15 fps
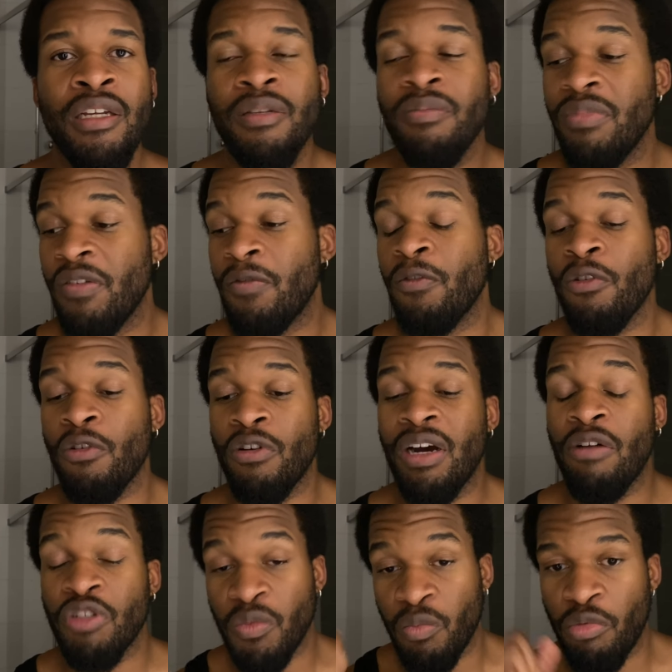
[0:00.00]
before I
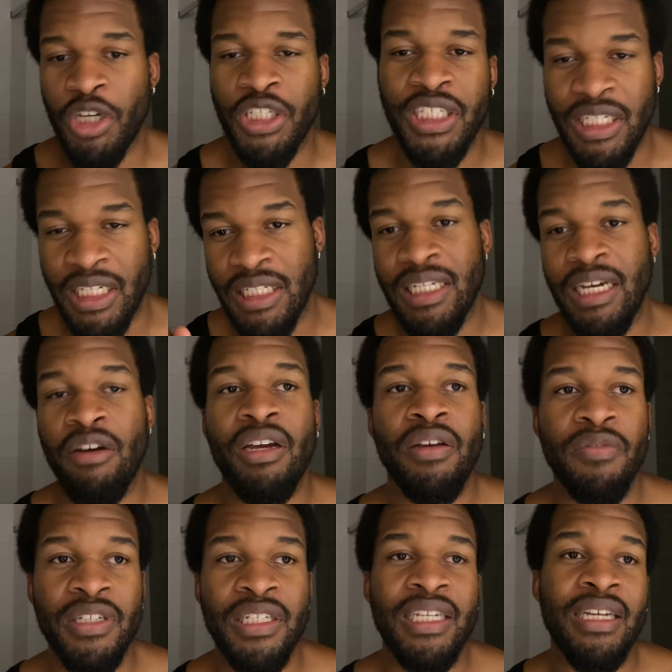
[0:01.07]
was brushing it down
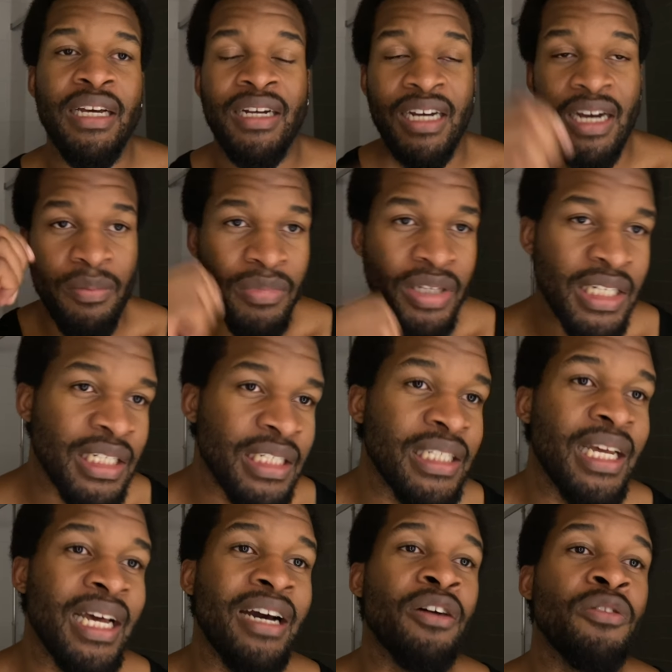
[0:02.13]
every day and combing it
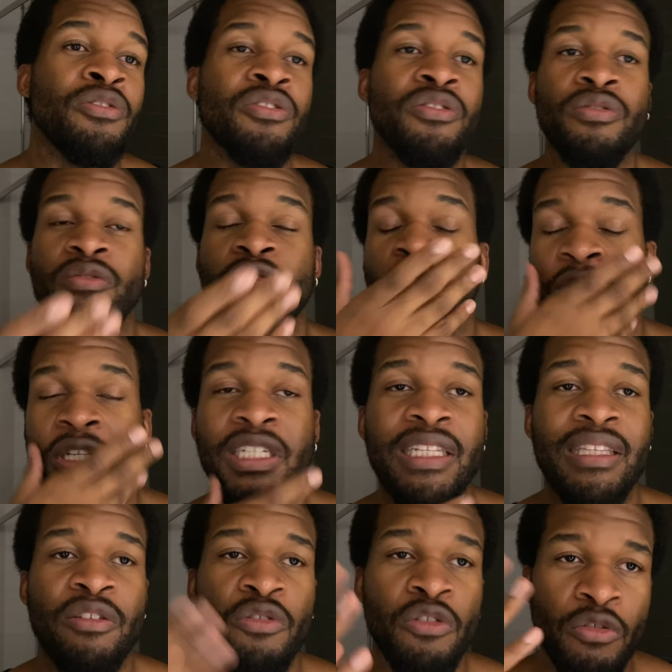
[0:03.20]
down to train
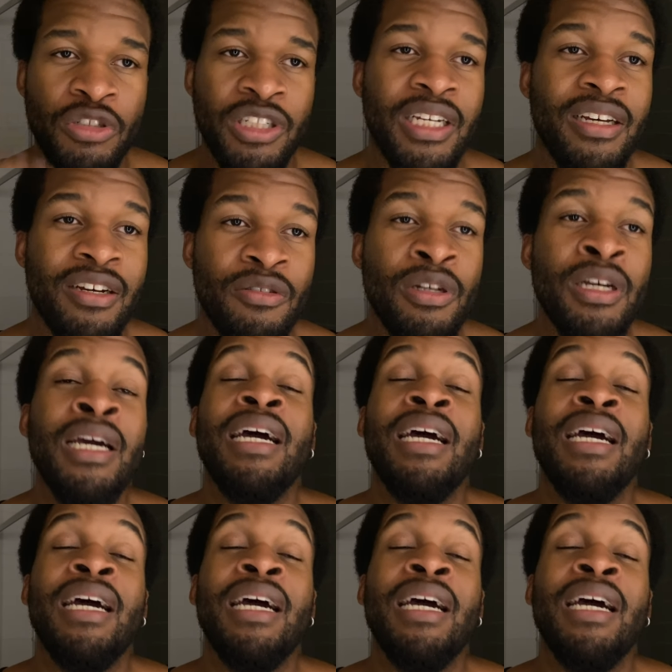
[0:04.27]
it to go down.